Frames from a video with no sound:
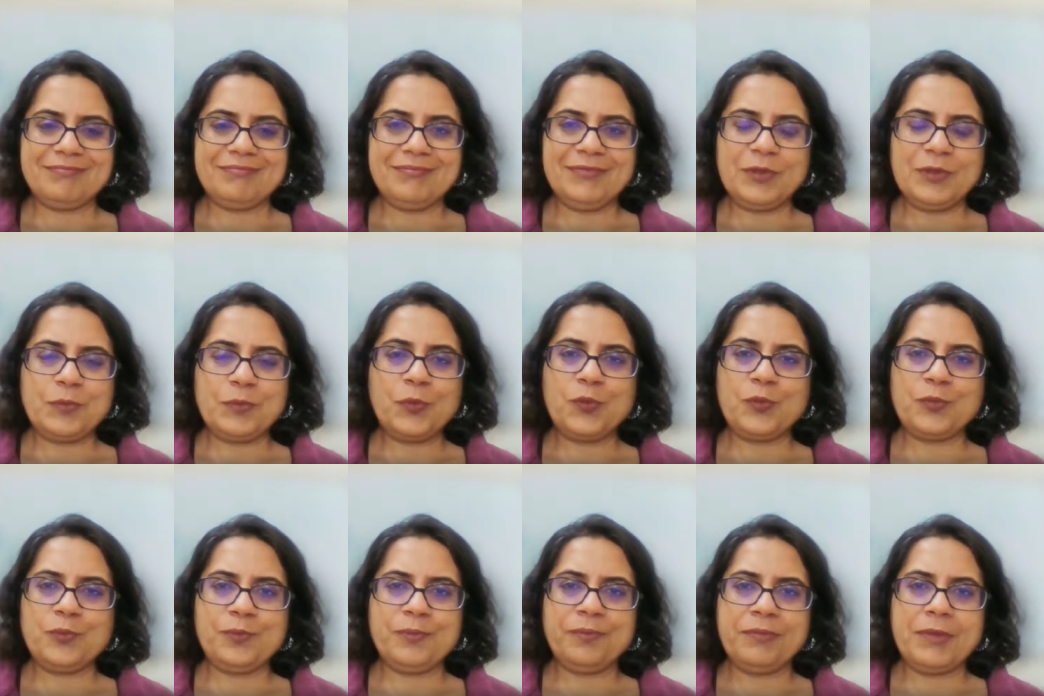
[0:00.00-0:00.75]
the
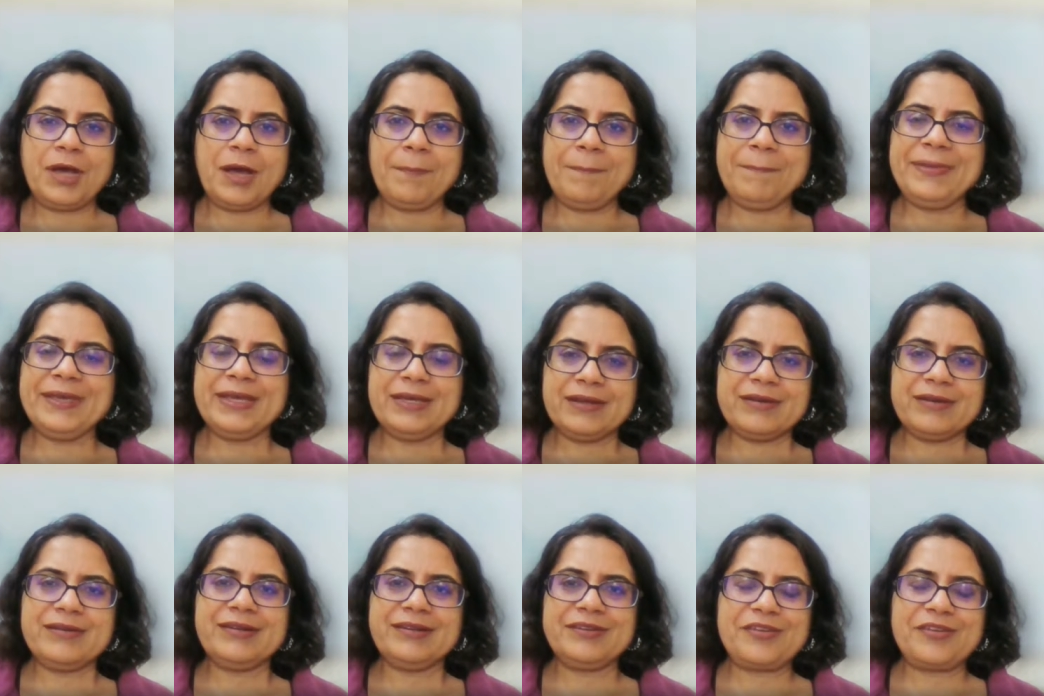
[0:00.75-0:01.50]
more,
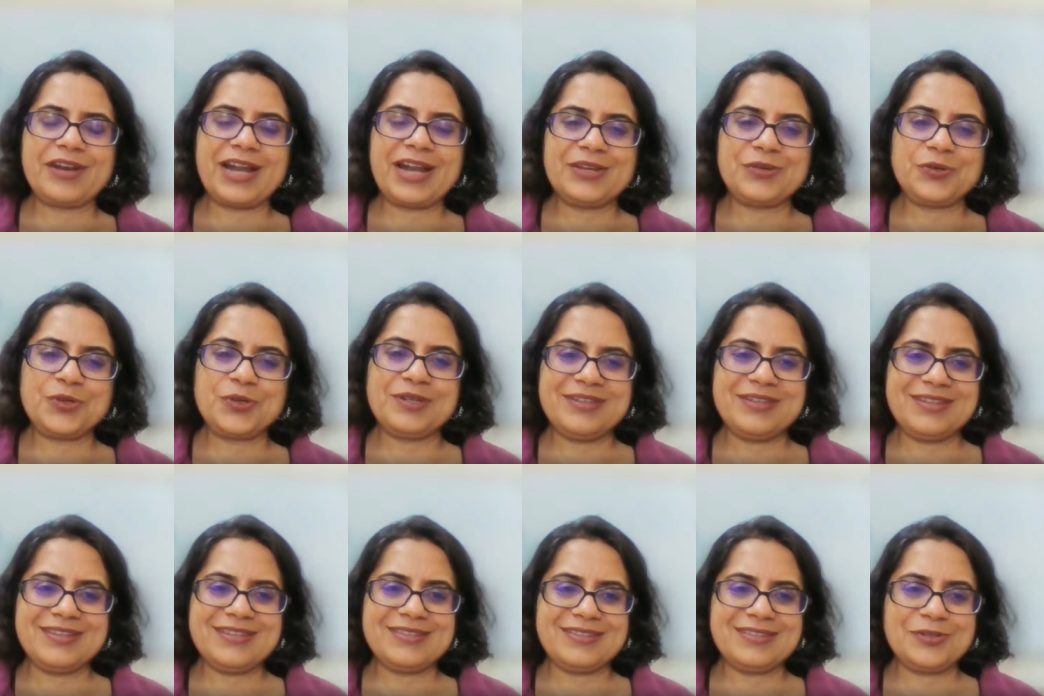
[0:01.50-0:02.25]
bigger
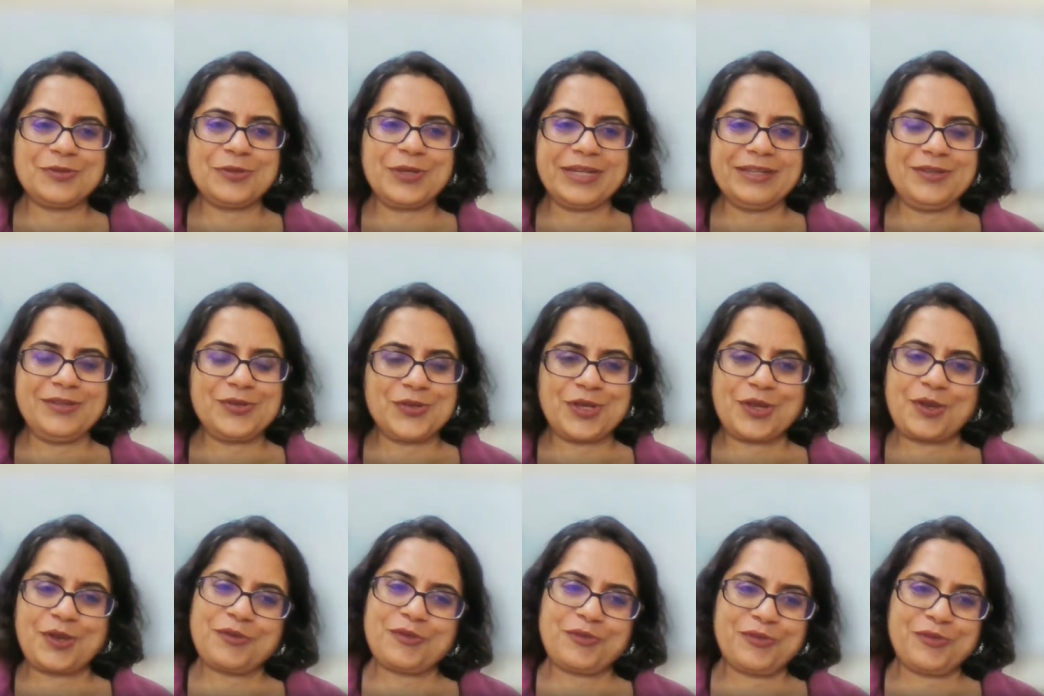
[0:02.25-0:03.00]
attraction is to get the
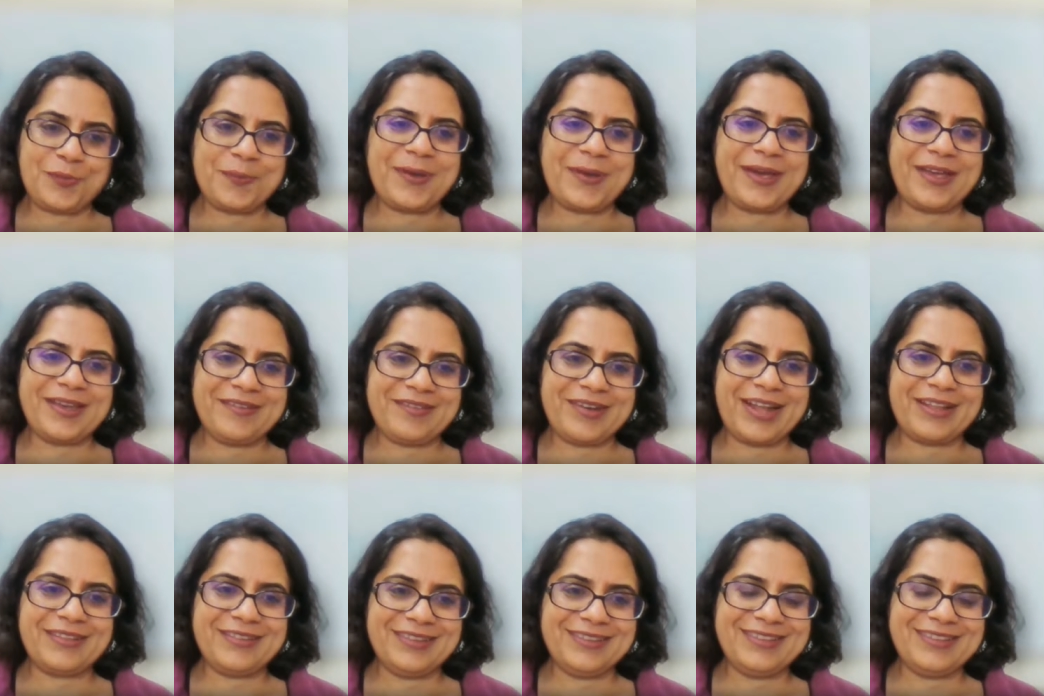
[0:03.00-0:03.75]
share of the pie
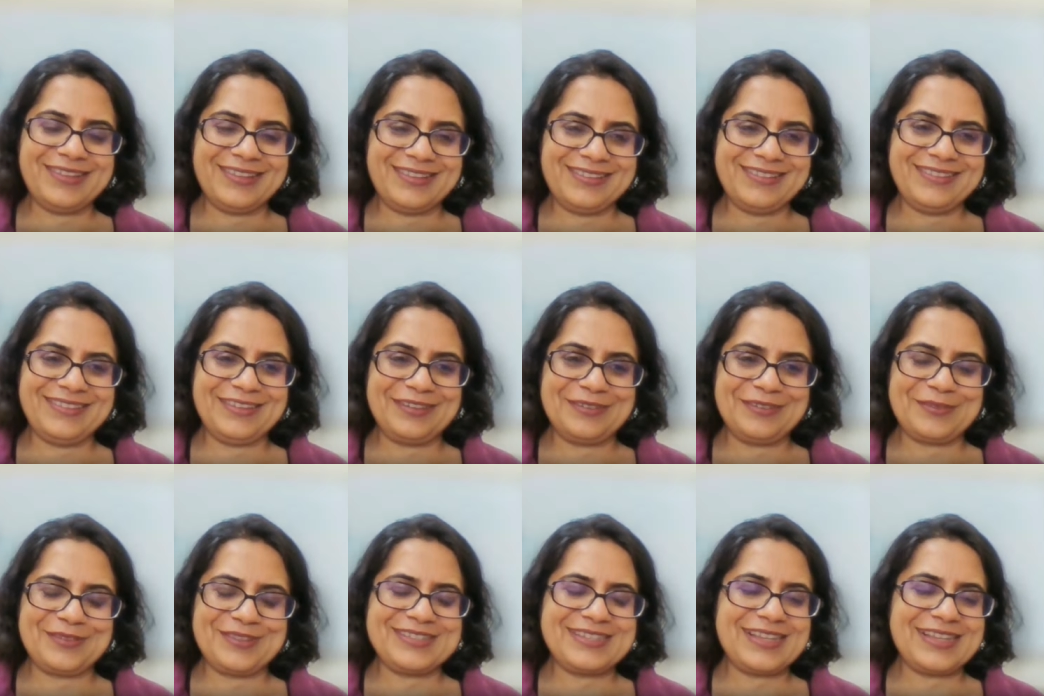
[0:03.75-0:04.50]
rather than you
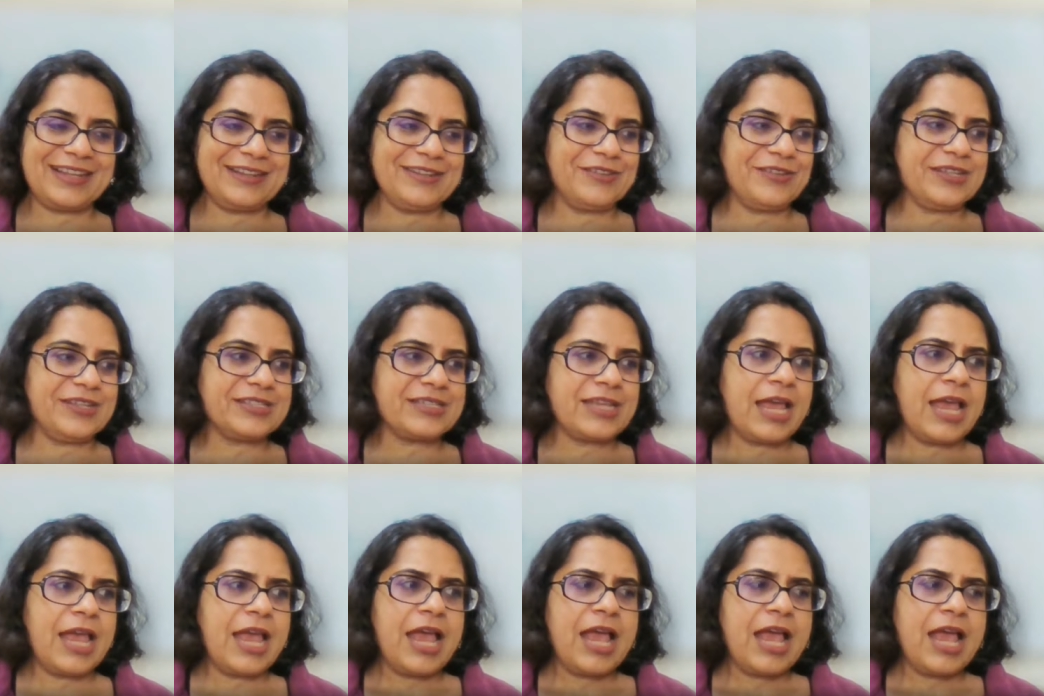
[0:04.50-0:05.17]
know the salaries